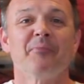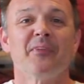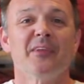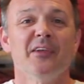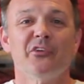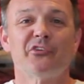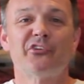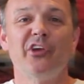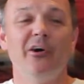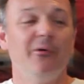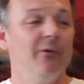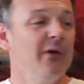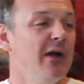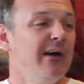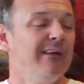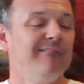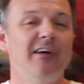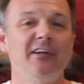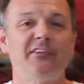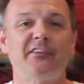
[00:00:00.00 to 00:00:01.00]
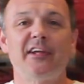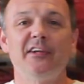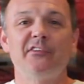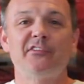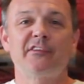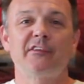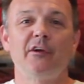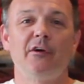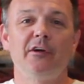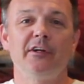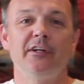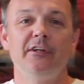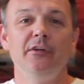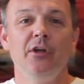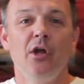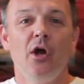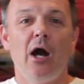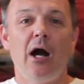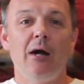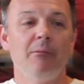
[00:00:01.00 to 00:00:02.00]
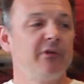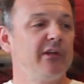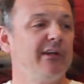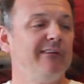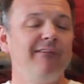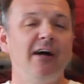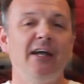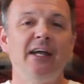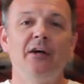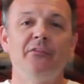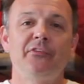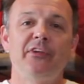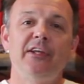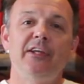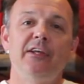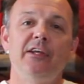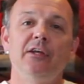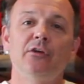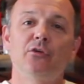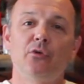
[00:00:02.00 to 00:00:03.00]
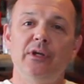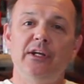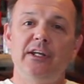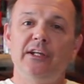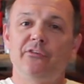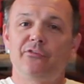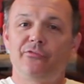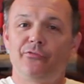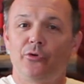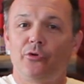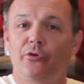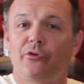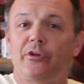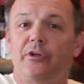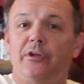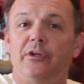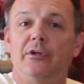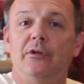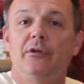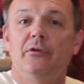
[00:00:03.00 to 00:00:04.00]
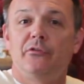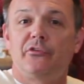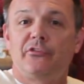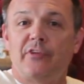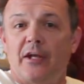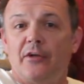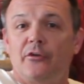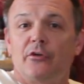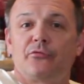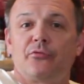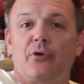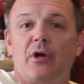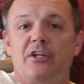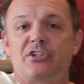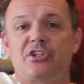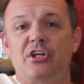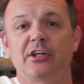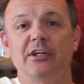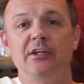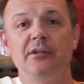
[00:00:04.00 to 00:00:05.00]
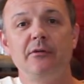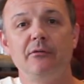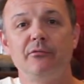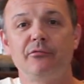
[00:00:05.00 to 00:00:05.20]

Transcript: So let's get started. I'm going to lay out the ingredients for the standard fried chicken,